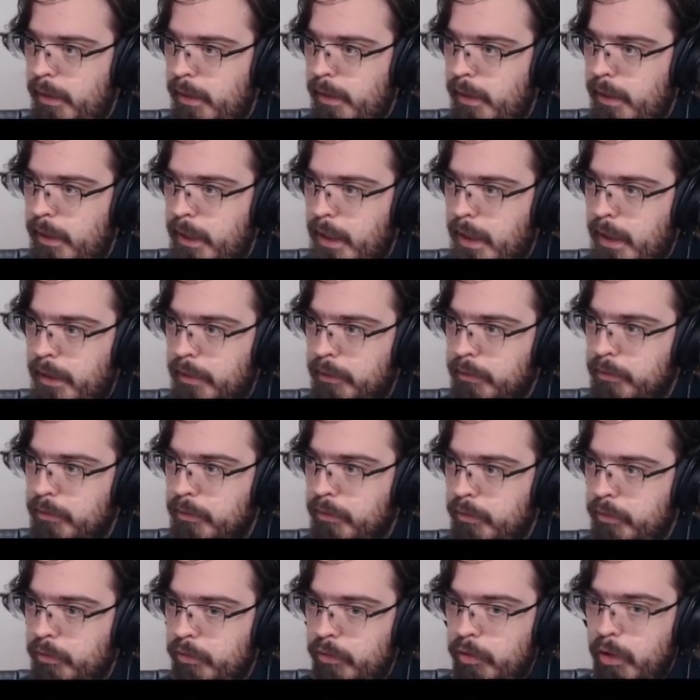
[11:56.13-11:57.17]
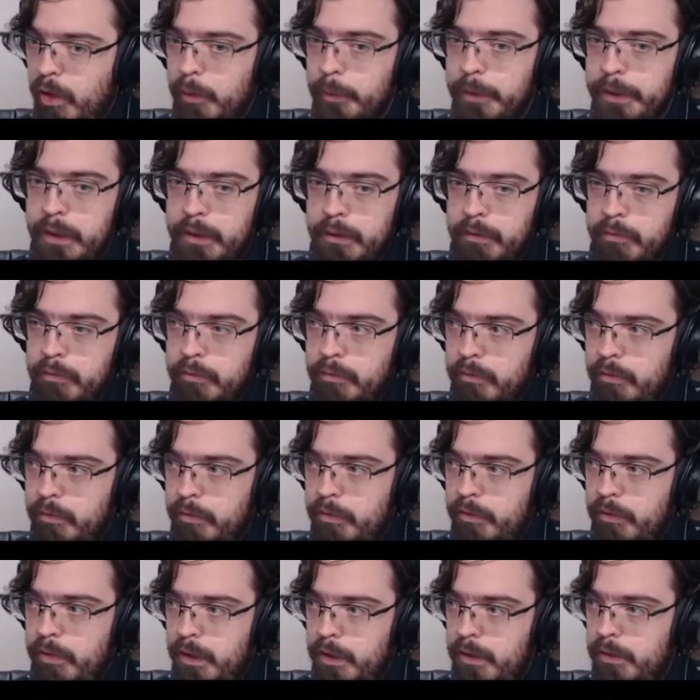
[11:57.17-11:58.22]
Now, knowing
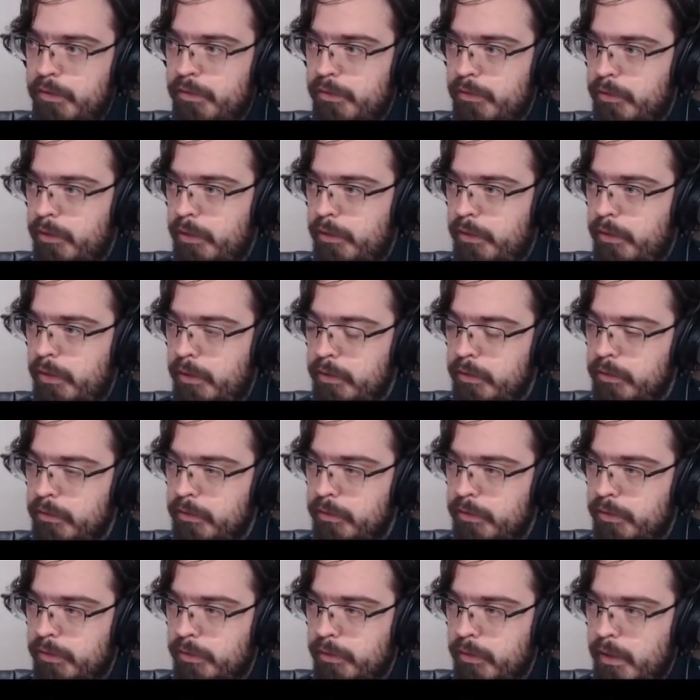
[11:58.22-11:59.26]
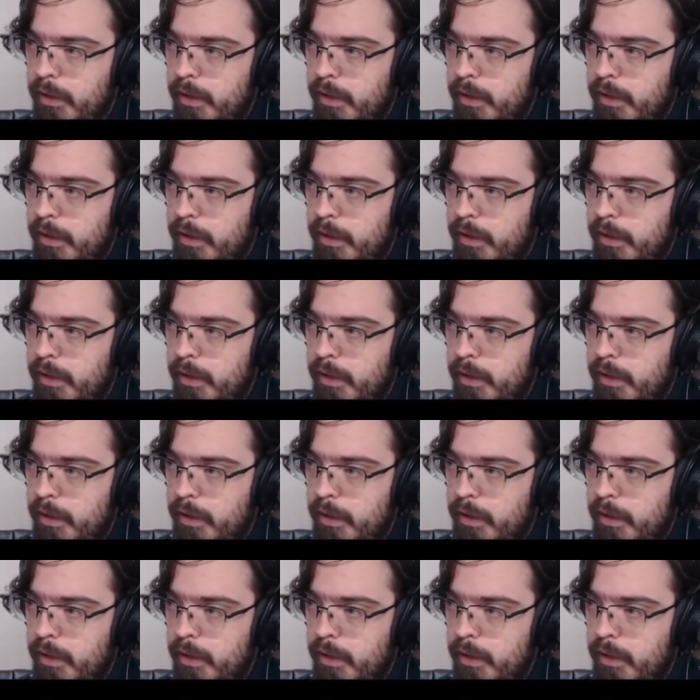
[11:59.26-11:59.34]
these three things,